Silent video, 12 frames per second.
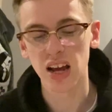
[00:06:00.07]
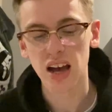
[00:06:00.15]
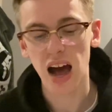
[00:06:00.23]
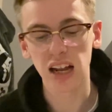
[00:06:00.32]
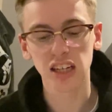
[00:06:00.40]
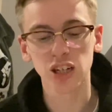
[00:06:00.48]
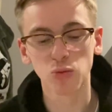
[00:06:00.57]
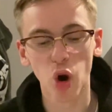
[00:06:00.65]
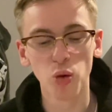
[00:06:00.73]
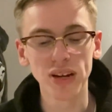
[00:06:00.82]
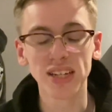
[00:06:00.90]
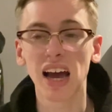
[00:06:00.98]
Alex
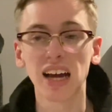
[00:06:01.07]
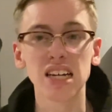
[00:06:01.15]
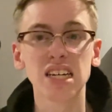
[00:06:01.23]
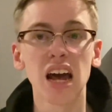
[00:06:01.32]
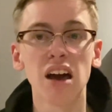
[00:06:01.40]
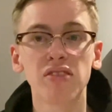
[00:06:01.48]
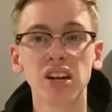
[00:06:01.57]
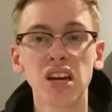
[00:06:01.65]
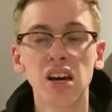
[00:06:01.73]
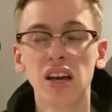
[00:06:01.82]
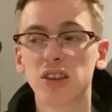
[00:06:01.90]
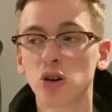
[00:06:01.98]
Iwobi's getting a 7.
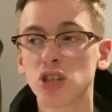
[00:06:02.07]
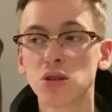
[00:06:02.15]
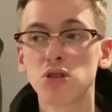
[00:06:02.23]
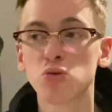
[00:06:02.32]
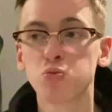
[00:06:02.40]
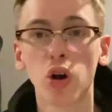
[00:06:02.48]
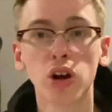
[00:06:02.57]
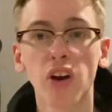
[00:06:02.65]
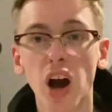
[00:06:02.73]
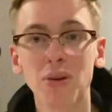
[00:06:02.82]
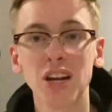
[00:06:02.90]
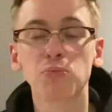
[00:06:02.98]
I thought he was one of our
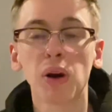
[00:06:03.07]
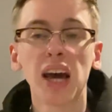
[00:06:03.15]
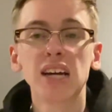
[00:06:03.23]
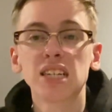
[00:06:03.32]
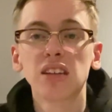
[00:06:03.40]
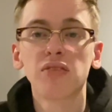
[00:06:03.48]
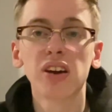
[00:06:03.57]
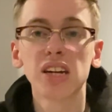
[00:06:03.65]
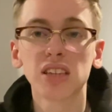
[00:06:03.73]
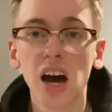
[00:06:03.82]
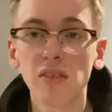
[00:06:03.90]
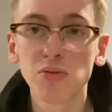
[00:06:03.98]
best players in the first
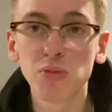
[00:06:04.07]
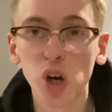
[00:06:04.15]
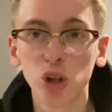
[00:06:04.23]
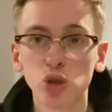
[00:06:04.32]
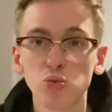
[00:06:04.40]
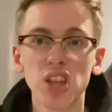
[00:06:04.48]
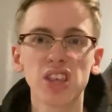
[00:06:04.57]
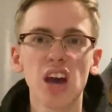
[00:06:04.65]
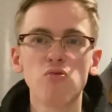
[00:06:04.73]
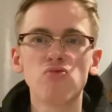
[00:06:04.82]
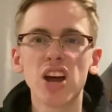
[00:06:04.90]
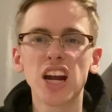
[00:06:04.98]
half, to be honest with you.
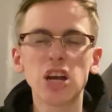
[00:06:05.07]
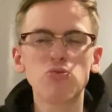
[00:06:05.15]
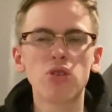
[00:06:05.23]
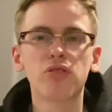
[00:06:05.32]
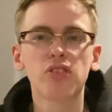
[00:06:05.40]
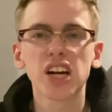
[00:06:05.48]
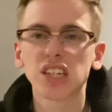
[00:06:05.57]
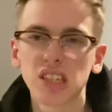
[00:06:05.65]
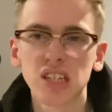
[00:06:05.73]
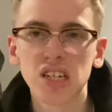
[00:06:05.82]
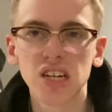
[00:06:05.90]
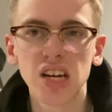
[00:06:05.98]
Really refreshing to
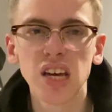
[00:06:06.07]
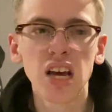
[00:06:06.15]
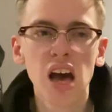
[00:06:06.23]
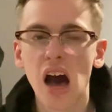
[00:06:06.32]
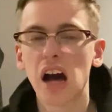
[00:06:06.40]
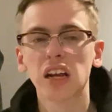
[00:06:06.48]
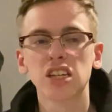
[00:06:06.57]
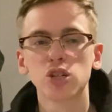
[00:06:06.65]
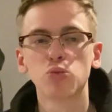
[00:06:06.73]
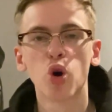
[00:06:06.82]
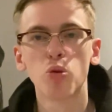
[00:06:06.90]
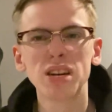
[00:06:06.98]
see Alex
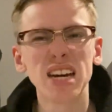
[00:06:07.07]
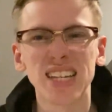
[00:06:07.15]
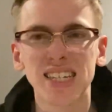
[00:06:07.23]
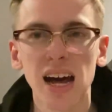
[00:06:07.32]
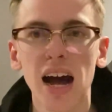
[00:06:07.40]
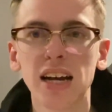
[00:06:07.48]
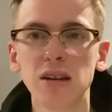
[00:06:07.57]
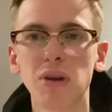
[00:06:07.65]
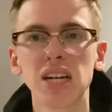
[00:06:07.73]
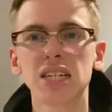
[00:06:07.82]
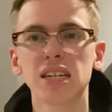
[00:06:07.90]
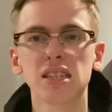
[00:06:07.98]
Iwobi attacking
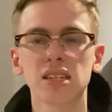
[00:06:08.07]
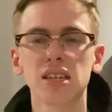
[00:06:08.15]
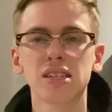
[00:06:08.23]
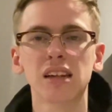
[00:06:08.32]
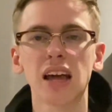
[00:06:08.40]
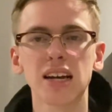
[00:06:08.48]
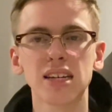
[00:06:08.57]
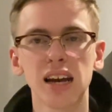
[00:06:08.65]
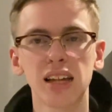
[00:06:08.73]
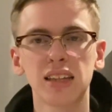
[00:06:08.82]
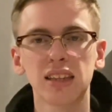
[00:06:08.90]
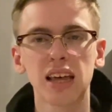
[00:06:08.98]
Manchester City. Like I said,
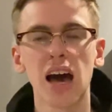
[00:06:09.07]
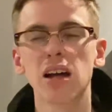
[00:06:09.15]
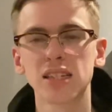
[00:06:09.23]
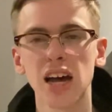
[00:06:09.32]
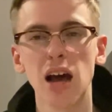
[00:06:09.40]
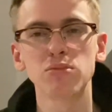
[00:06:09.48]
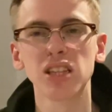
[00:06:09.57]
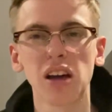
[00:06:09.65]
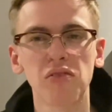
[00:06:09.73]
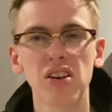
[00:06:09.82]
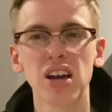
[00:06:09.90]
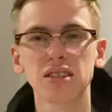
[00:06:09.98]
the times in that
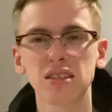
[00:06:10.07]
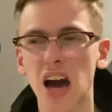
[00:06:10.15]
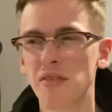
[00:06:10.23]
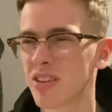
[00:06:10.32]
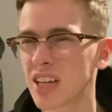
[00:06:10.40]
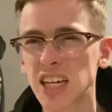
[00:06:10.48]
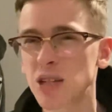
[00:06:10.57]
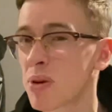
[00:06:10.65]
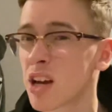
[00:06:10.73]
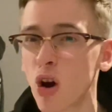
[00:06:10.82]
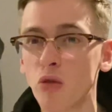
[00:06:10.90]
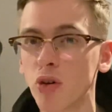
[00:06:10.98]
first half, I think it's been
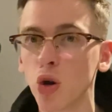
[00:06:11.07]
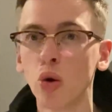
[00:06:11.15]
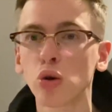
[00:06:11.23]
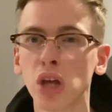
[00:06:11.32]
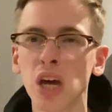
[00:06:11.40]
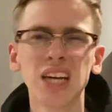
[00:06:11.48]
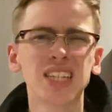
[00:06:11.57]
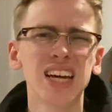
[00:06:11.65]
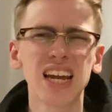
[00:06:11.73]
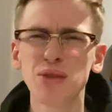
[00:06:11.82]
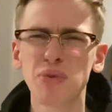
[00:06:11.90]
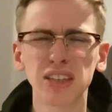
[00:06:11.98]
overlooked,
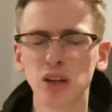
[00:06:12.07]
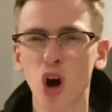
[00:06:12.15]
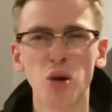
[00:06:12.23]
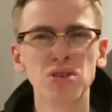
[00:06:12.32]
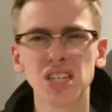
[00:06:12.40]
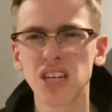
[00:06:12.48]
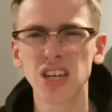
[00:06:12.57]
certainly by the commentary.